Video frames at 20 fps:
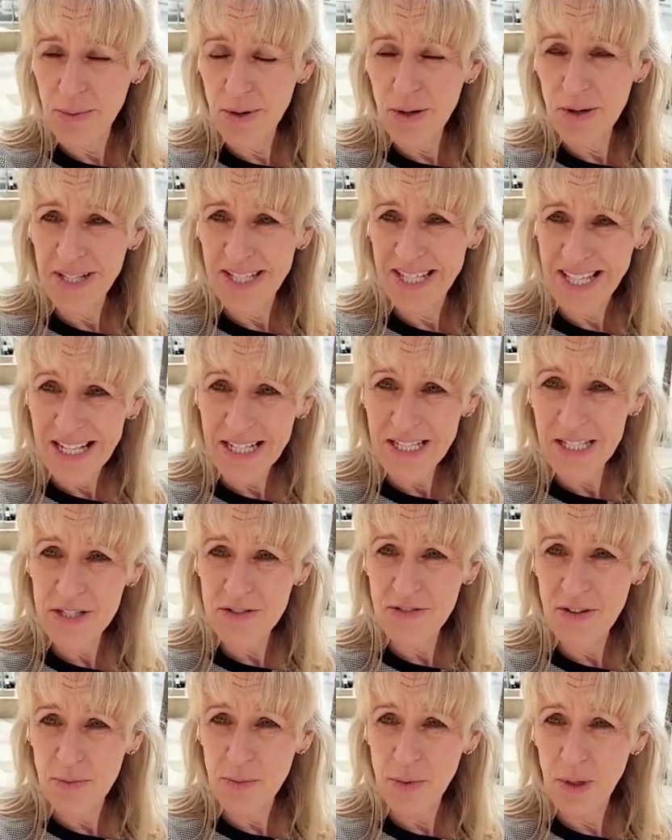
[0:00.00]
We're not against
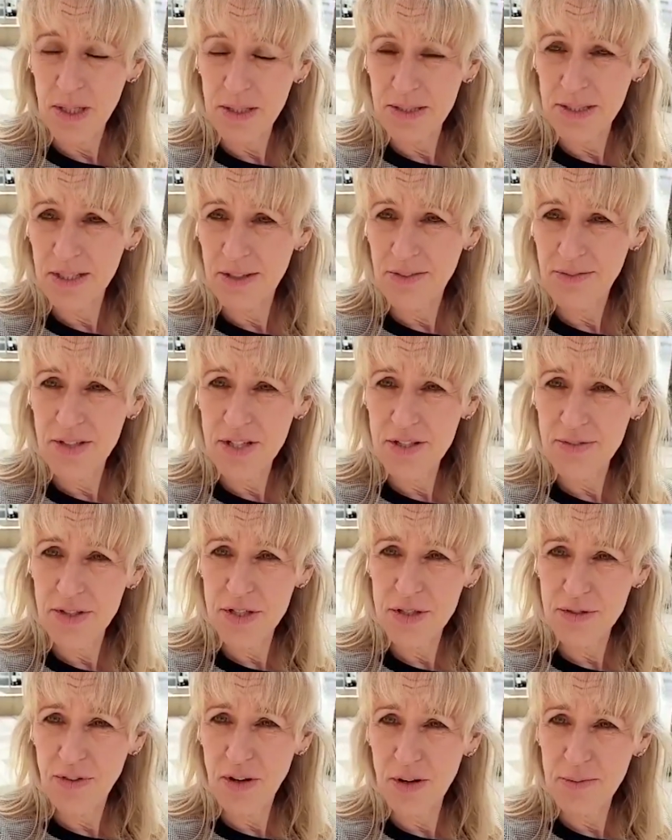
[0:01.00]
rewilding. If
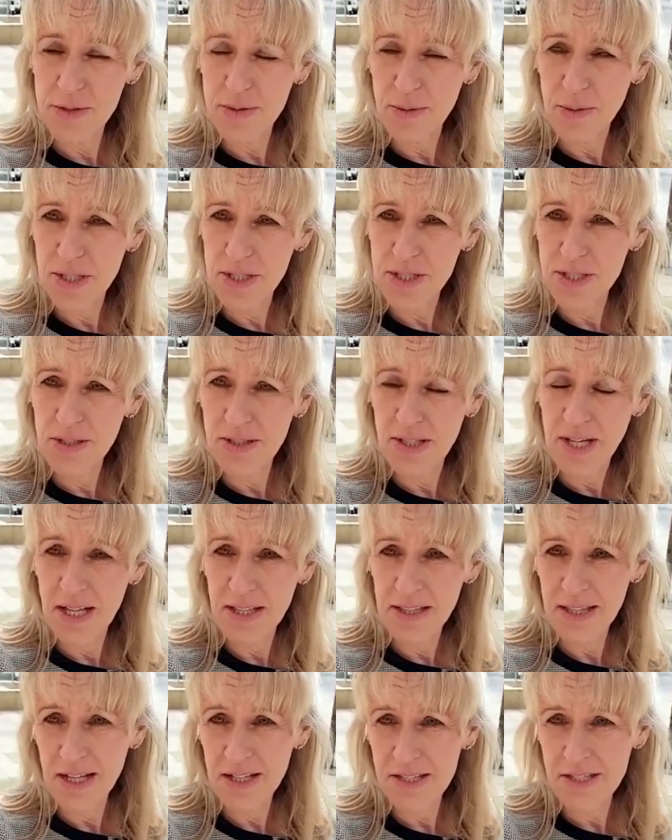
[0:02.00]
individual farmers want to do
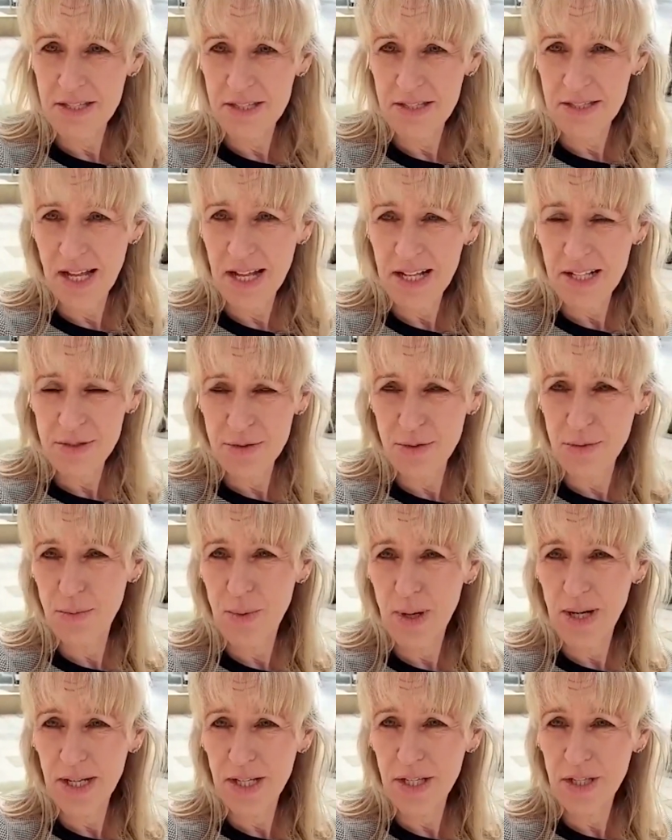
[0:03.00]
that, that's all
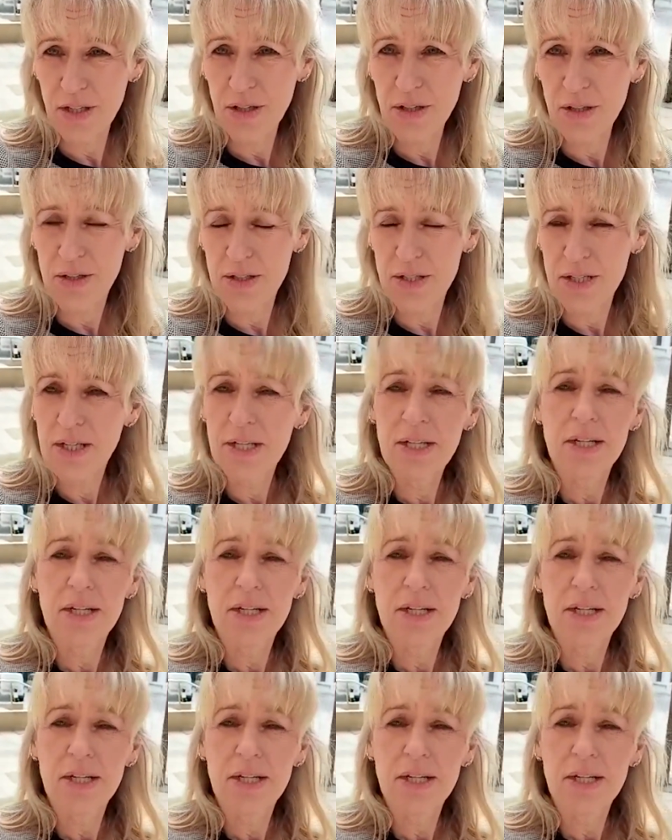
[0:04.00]
well and good.